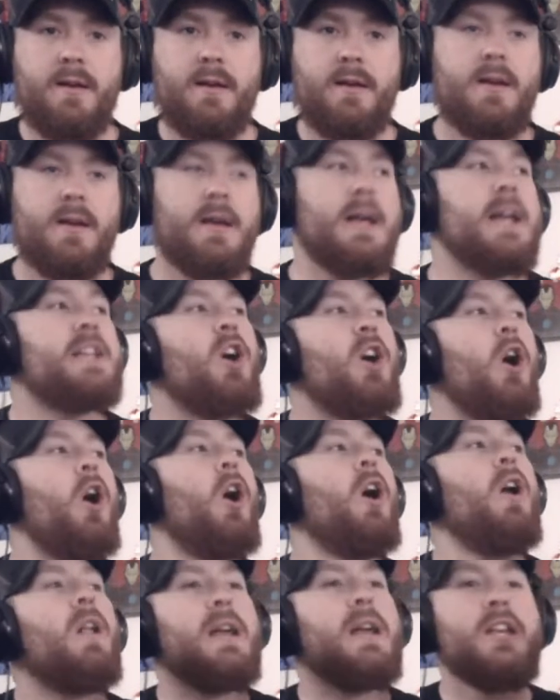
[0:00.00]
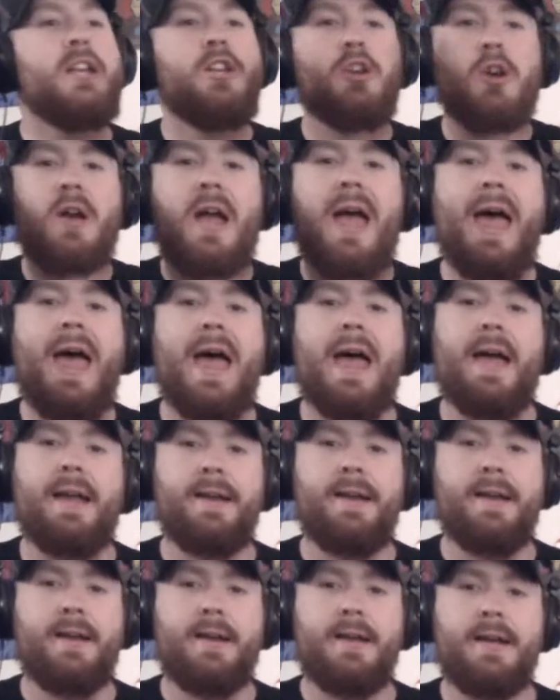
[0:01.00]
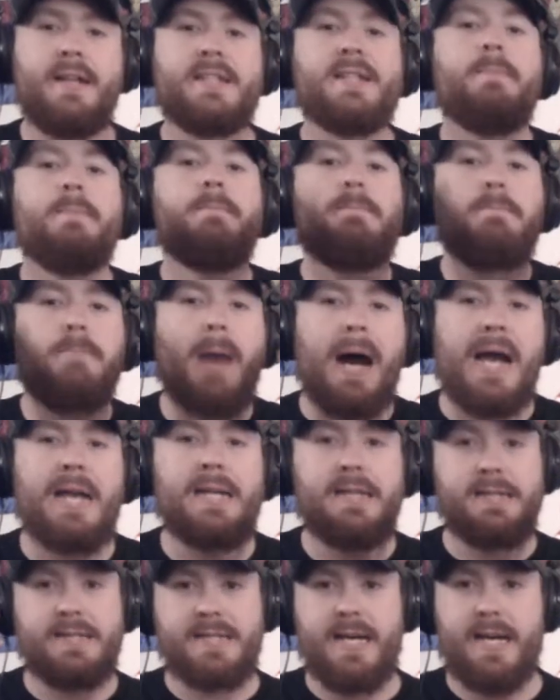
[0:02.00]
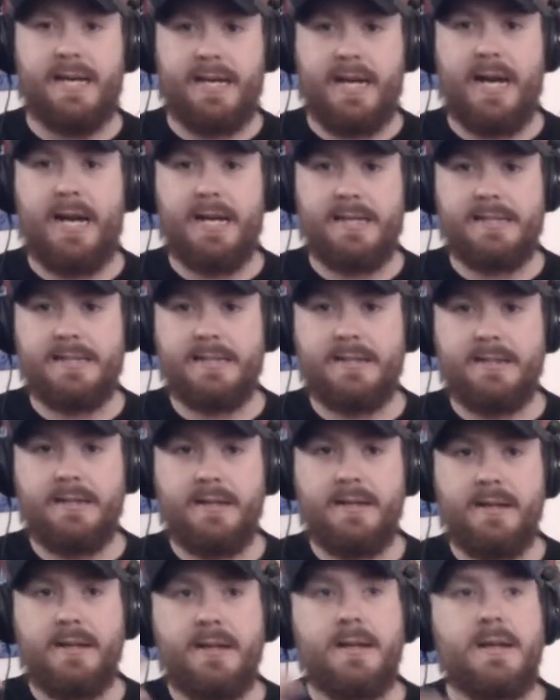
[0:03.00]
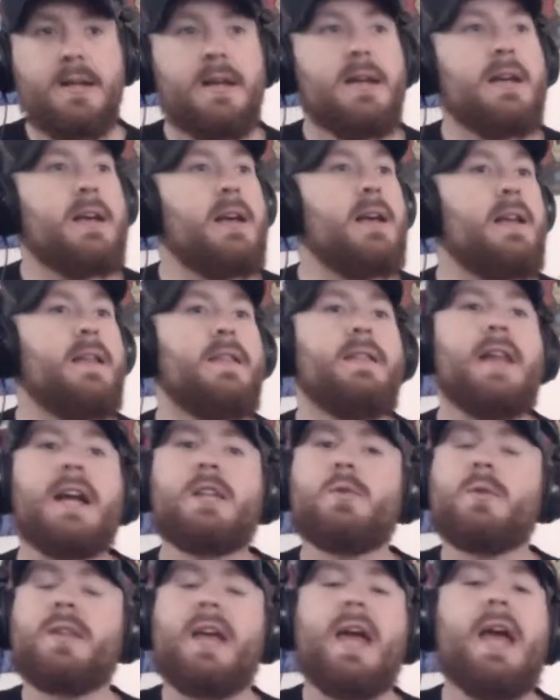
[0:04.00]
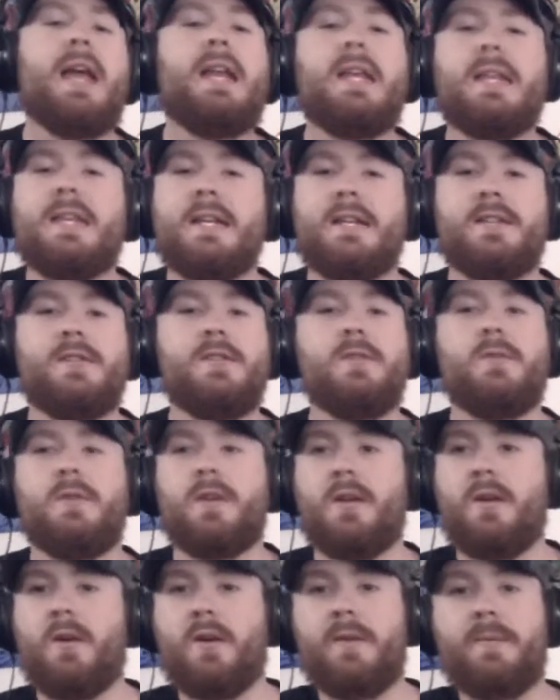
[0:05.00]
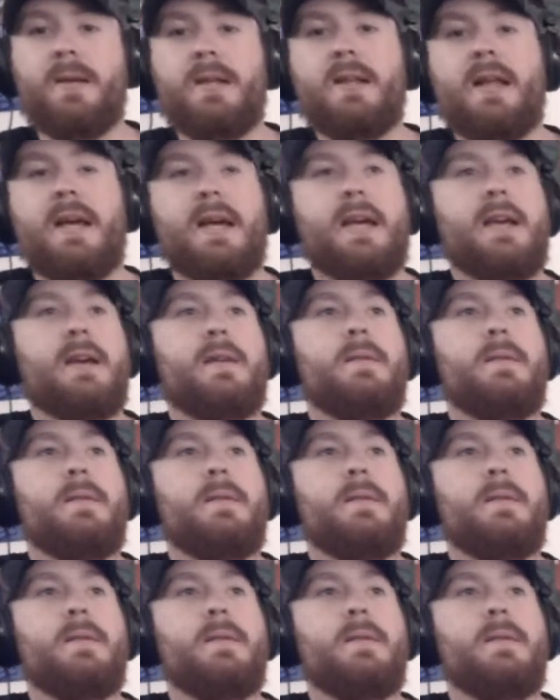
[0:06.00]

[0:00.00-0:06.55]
It's all in your head. It's a mindset, guys. That's with anything too, you know what I mean? Like,